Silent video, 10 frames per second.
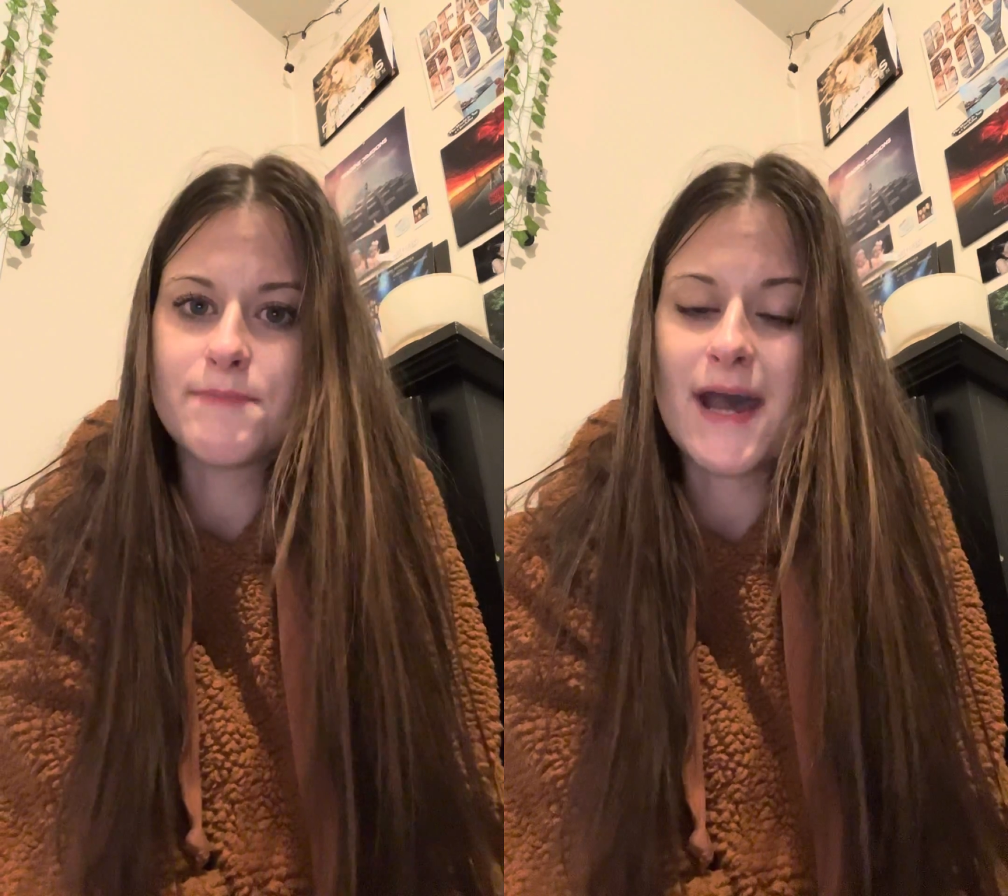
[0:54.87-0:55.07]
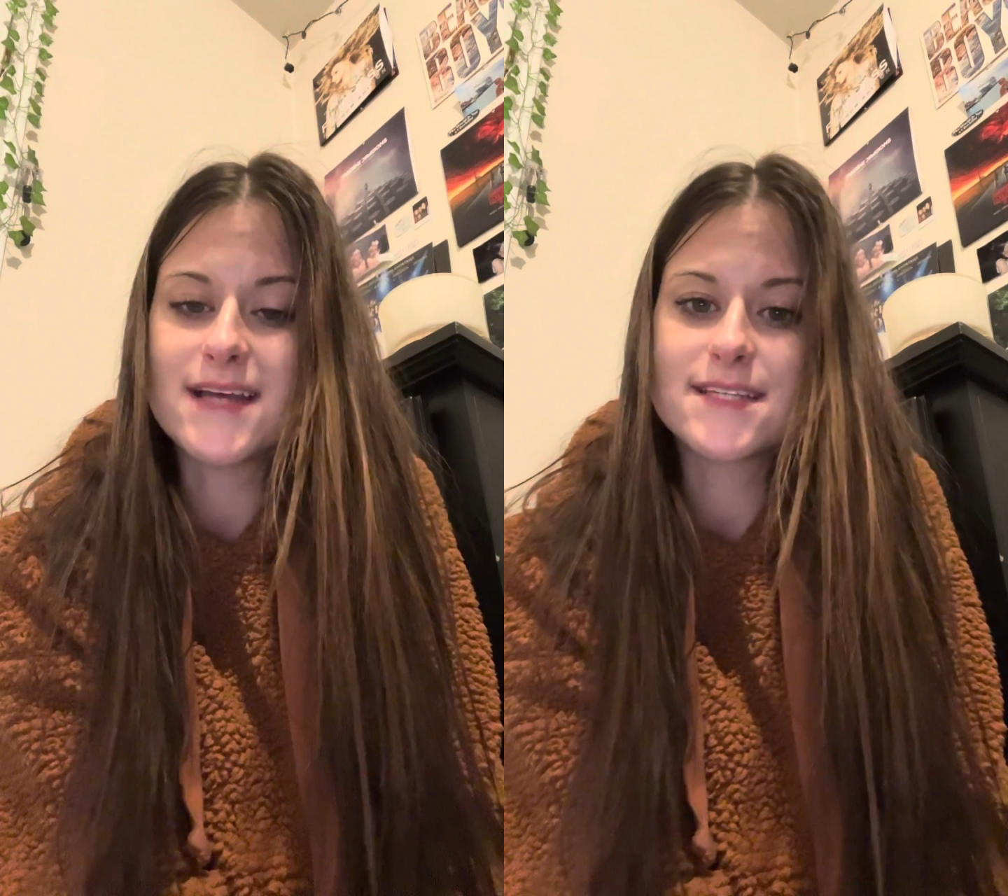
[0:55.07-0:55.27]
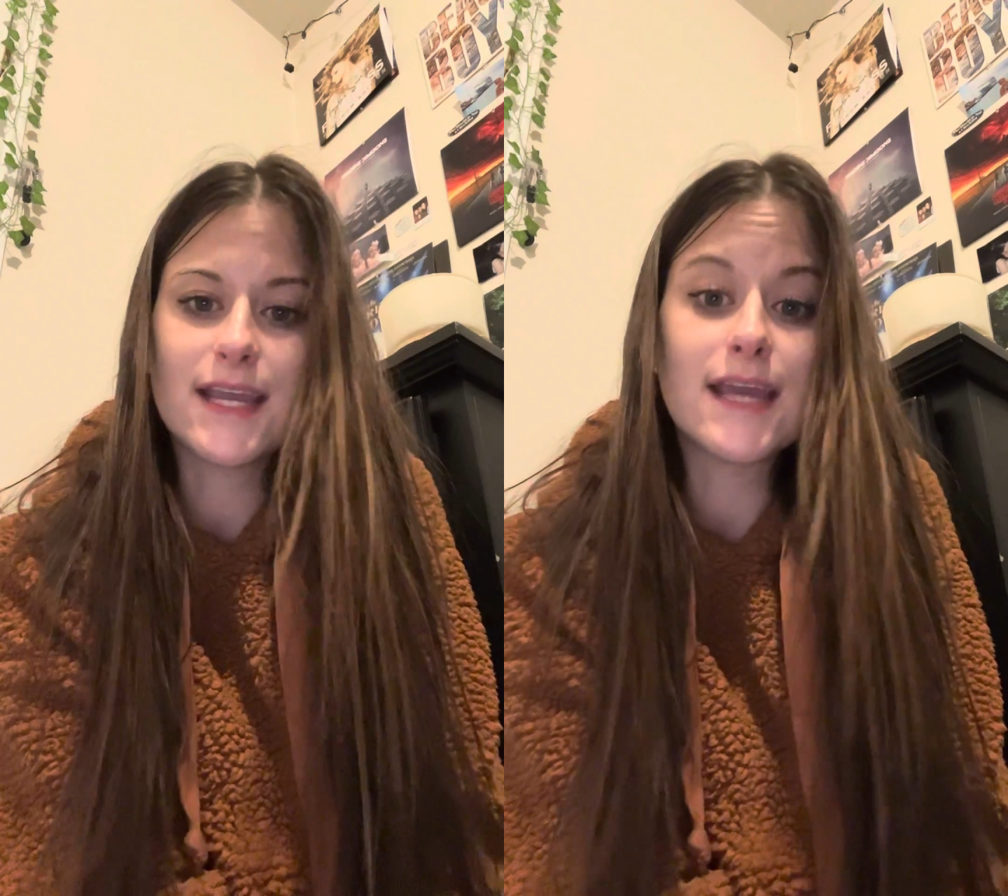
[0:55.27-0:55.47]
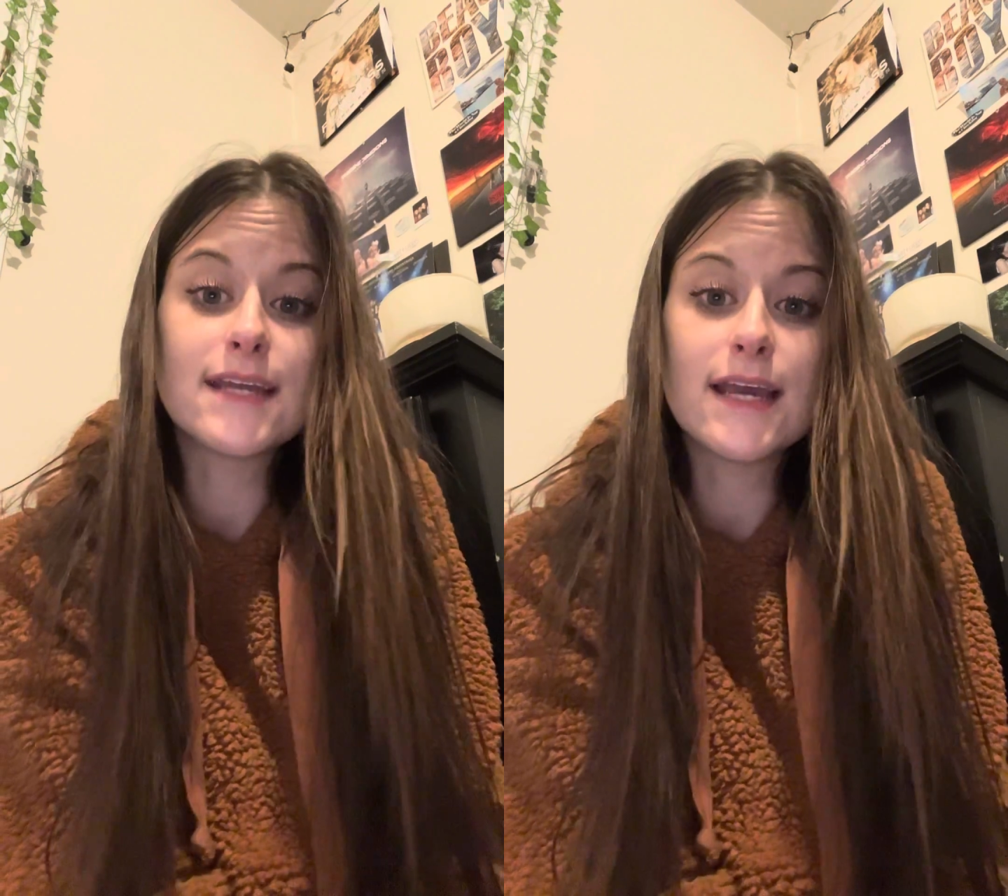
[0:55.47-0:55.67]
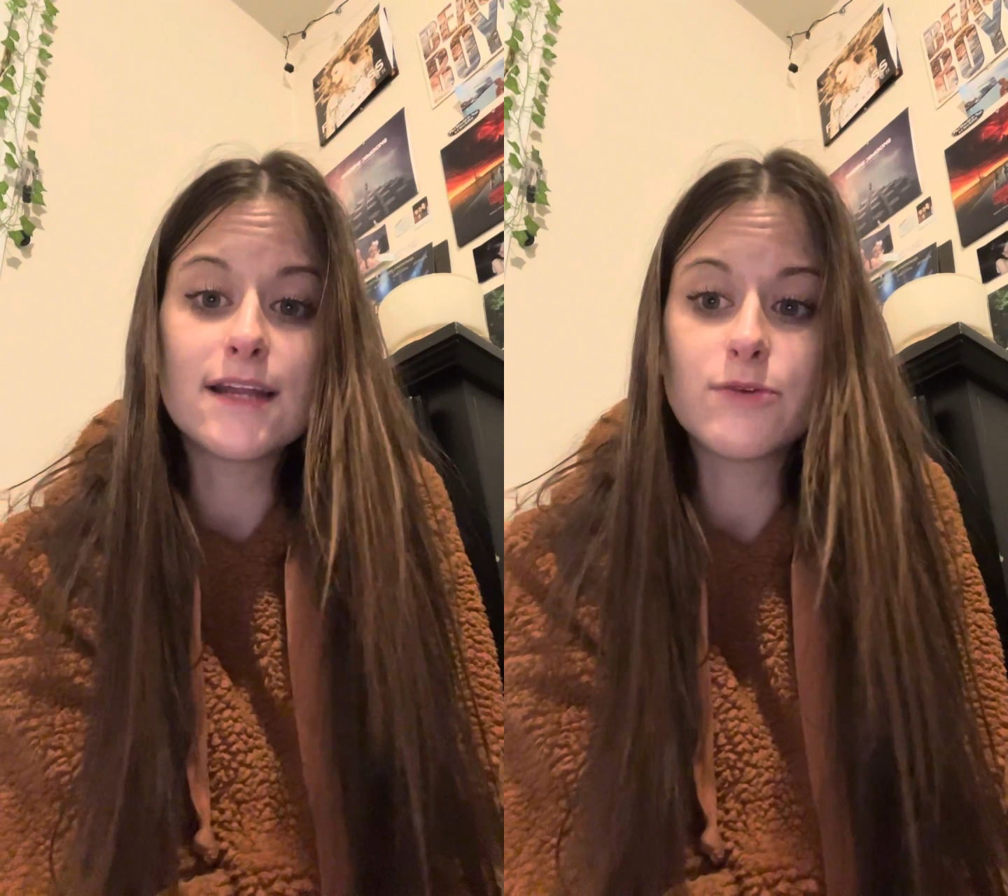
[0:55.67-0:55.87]
passed like hand
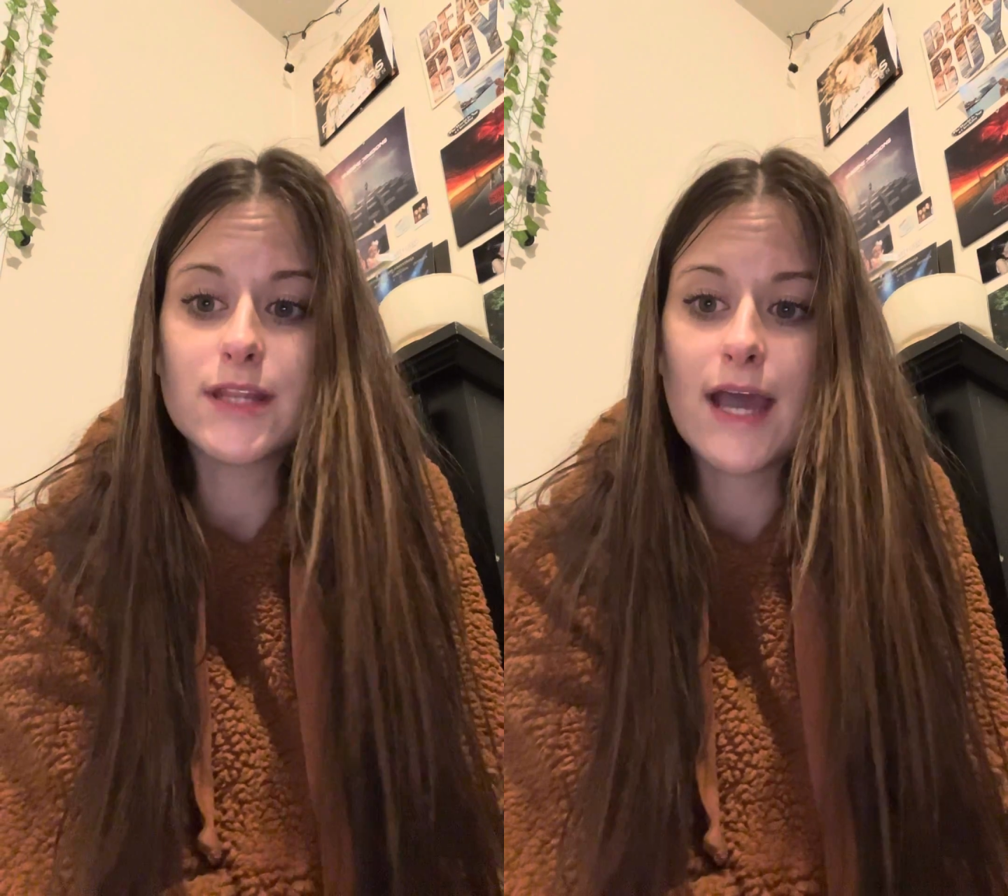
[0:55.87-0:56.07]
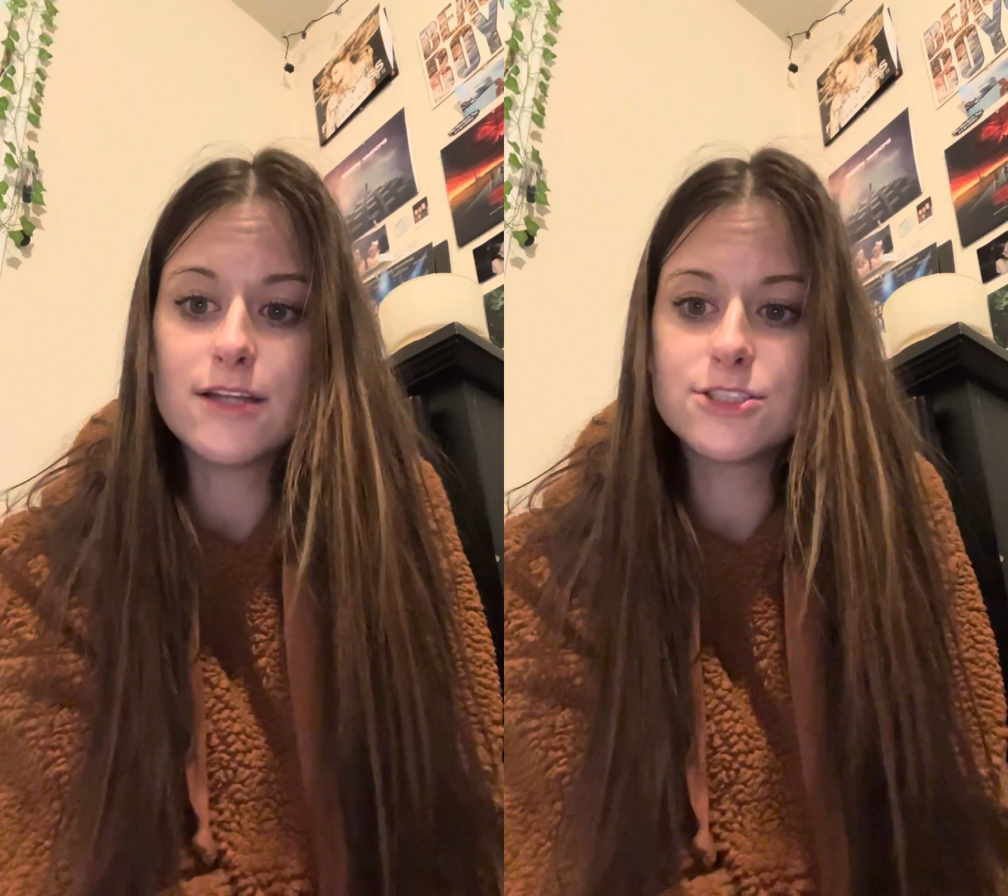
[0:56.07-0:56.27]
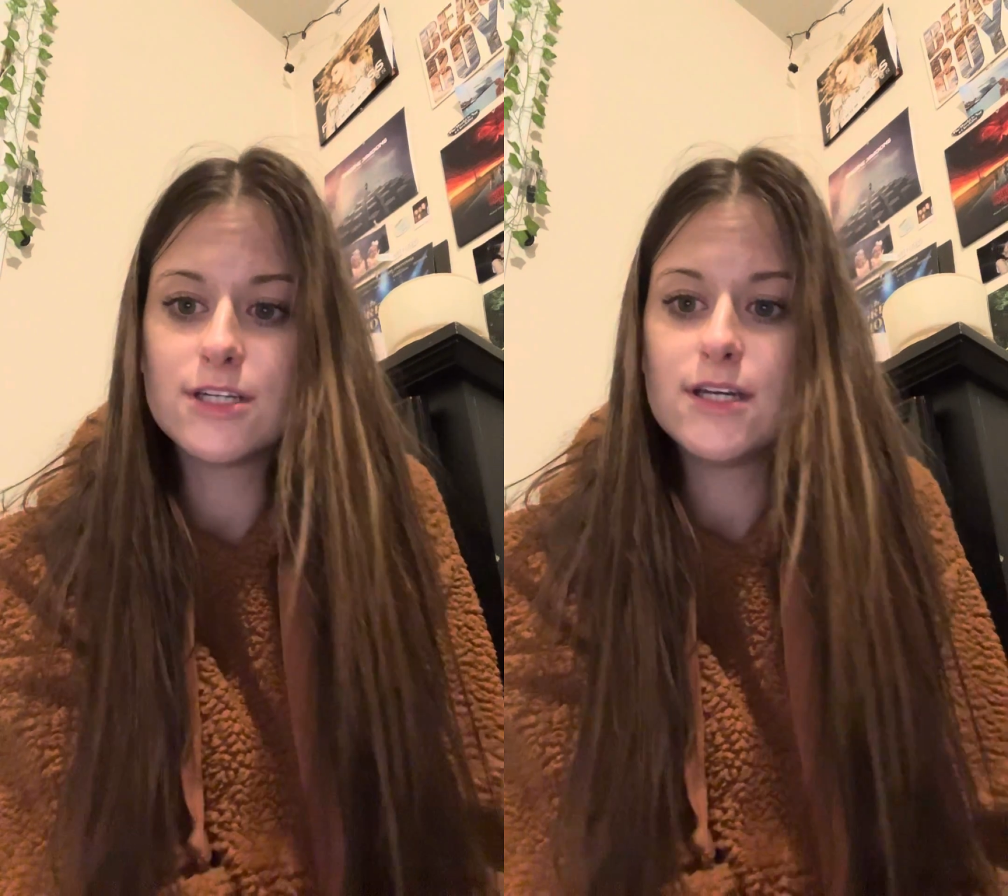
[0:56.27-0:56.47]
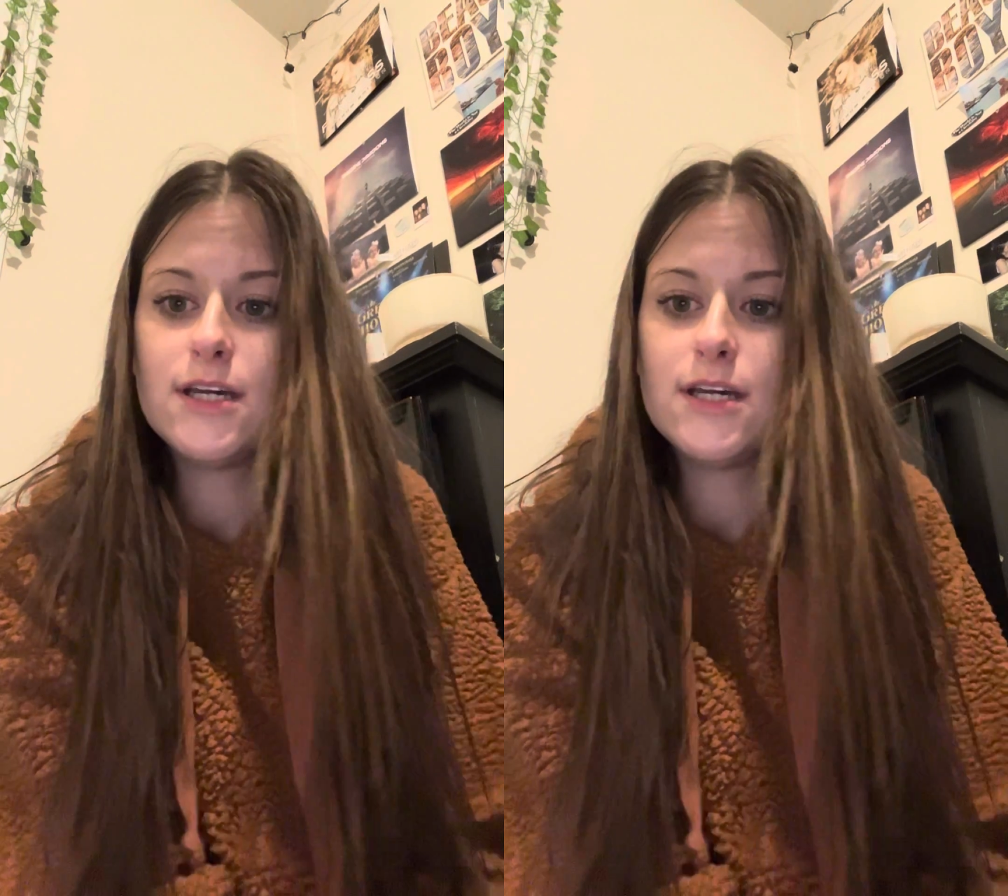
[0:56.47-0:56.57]
to hand with cash.